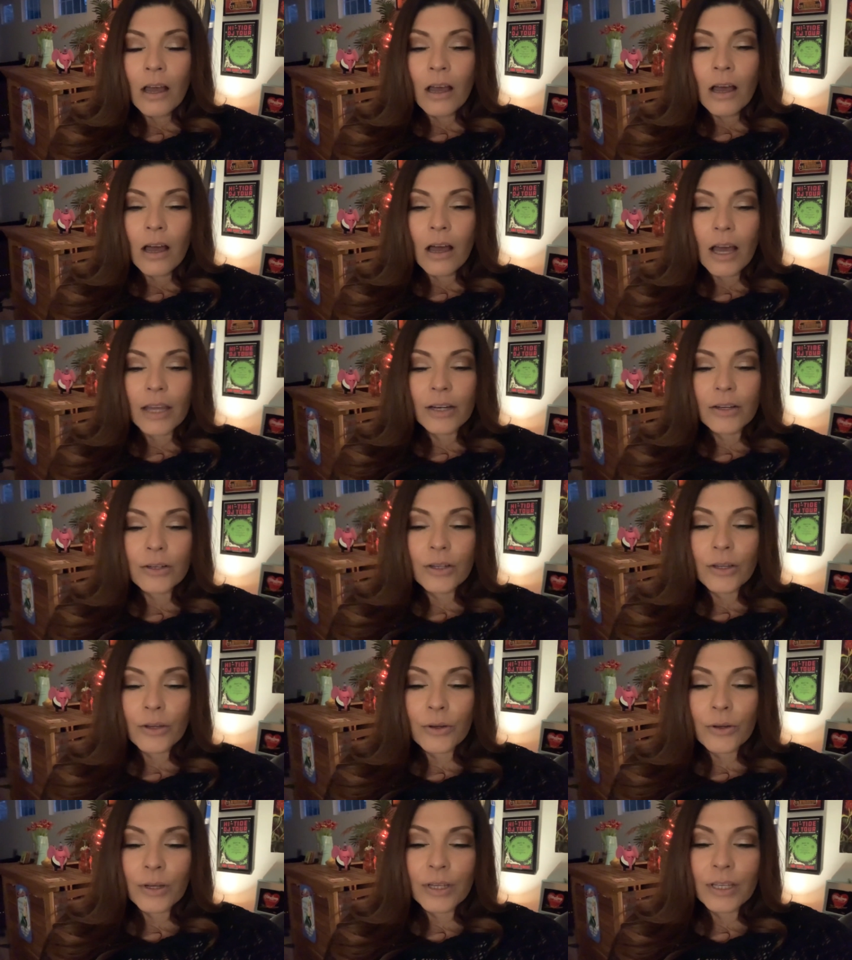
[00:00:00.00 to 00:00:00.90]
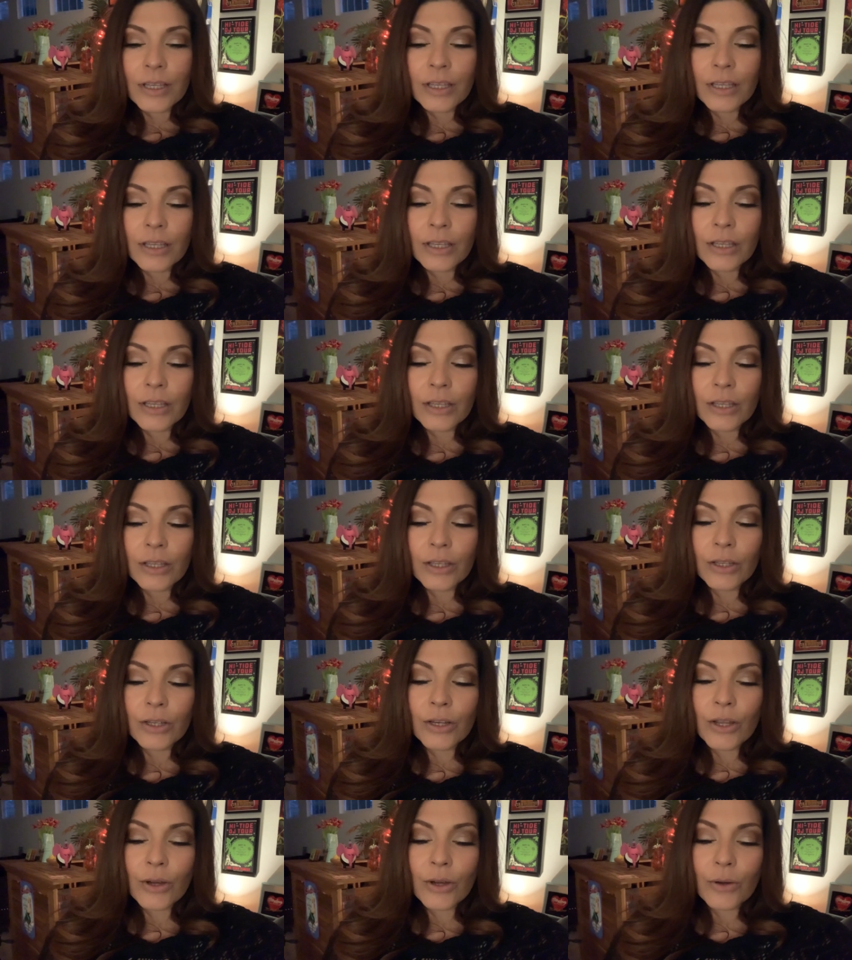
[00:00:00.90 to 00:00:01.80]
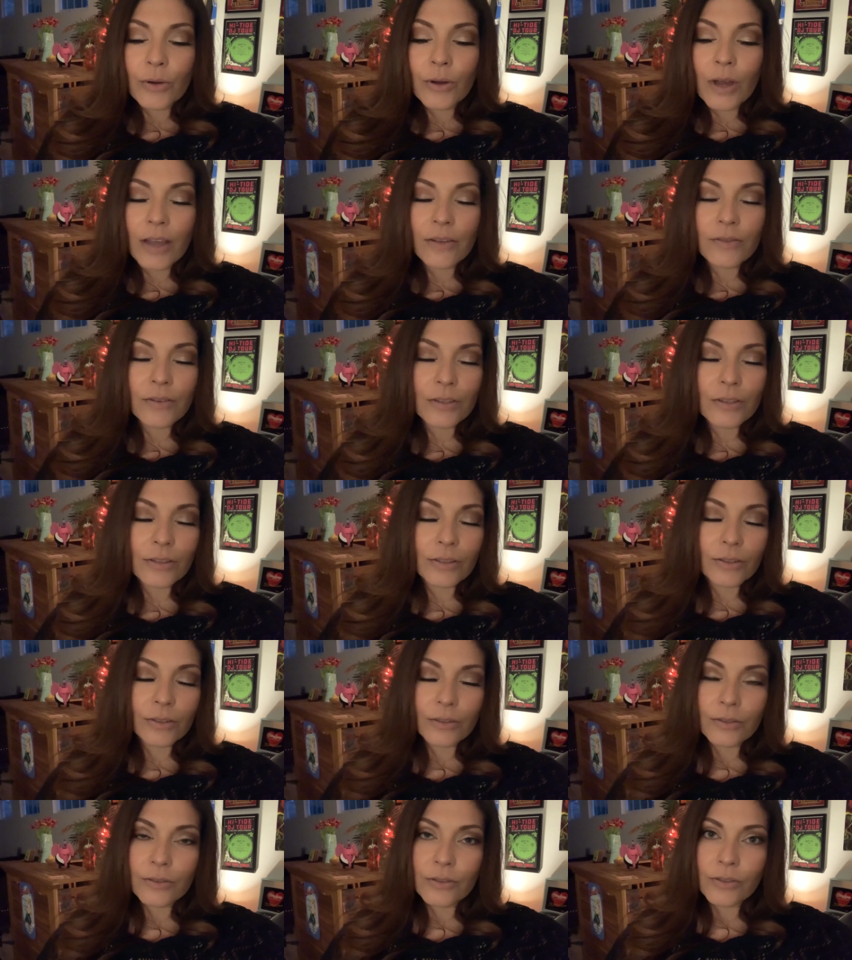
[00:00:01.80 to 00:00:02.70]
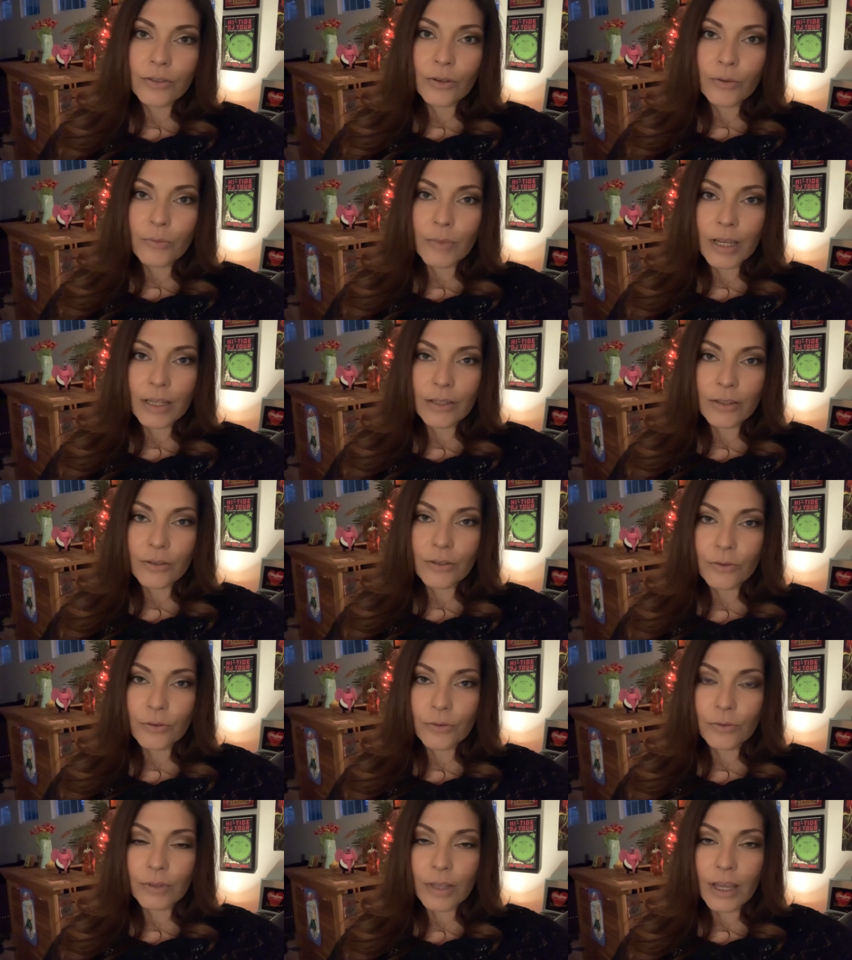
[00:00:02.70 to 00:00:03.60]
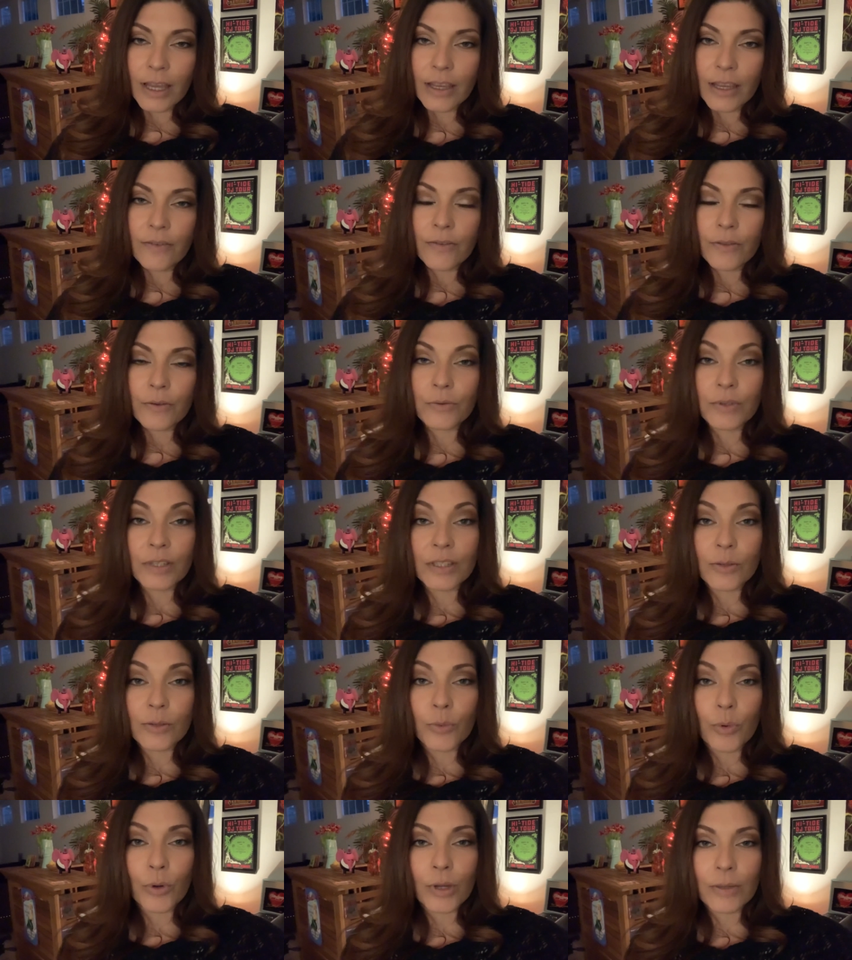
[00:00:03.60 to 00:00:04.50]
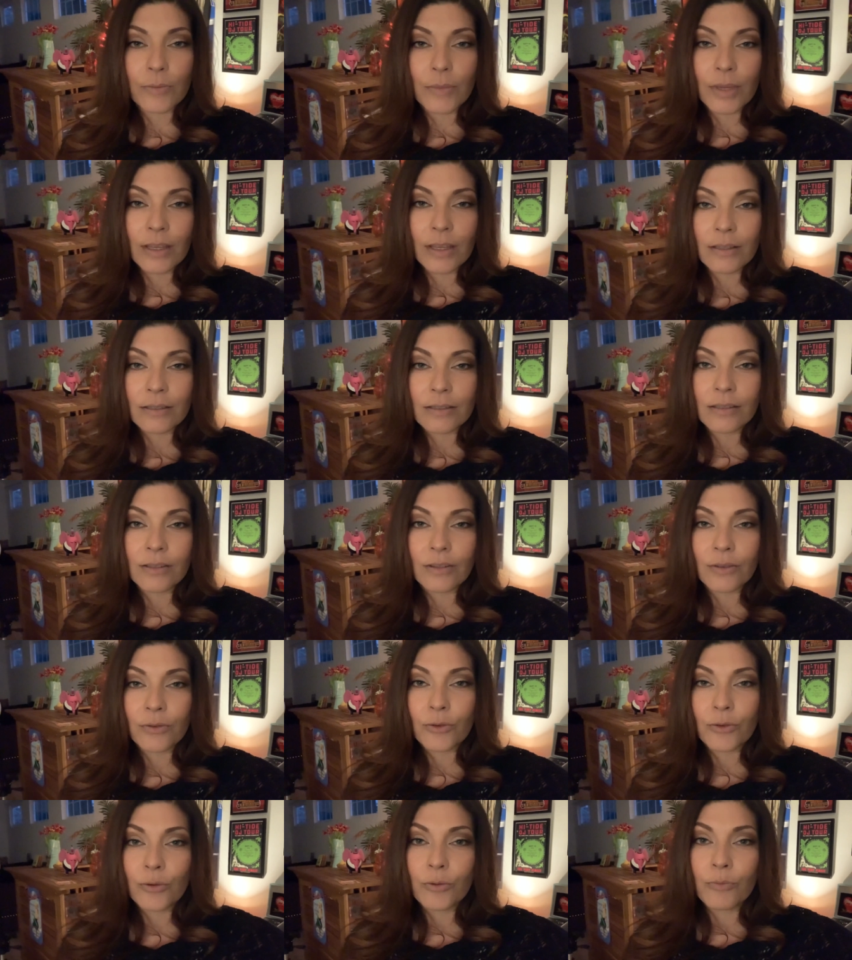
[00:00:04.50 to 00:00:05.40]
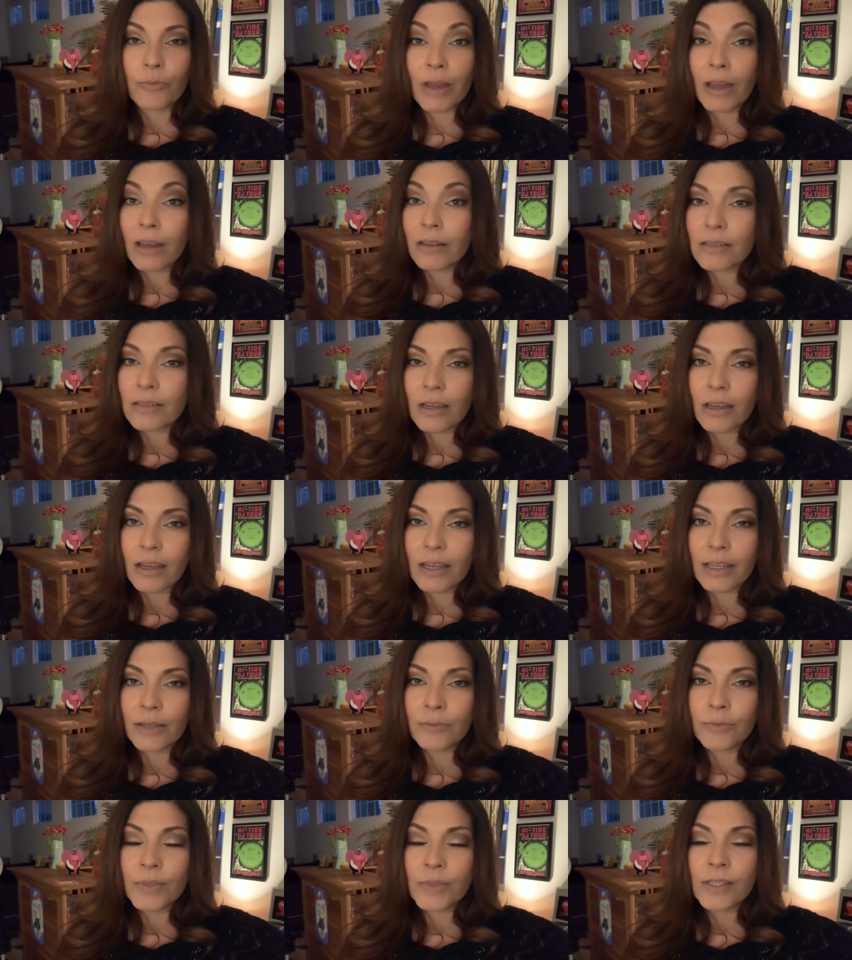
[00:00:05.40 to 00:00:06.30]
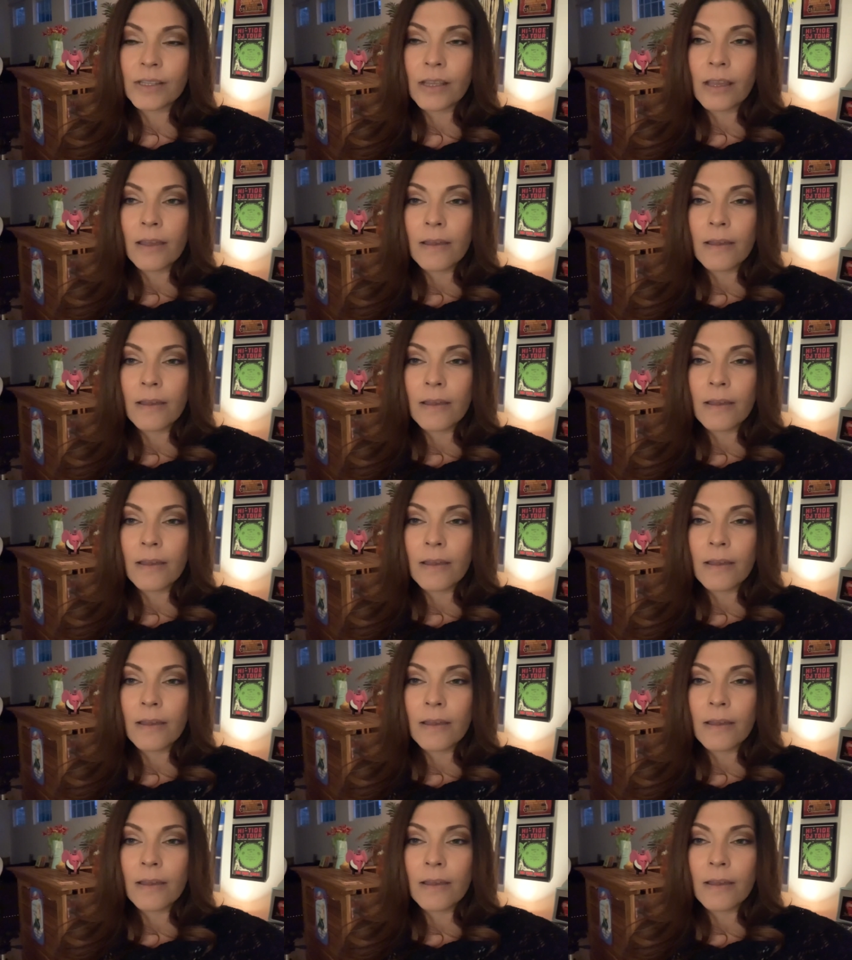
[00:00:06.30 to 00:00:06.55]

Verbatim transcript: I don't know, you know, I've just learned so much through life, through disappointments, through bad times,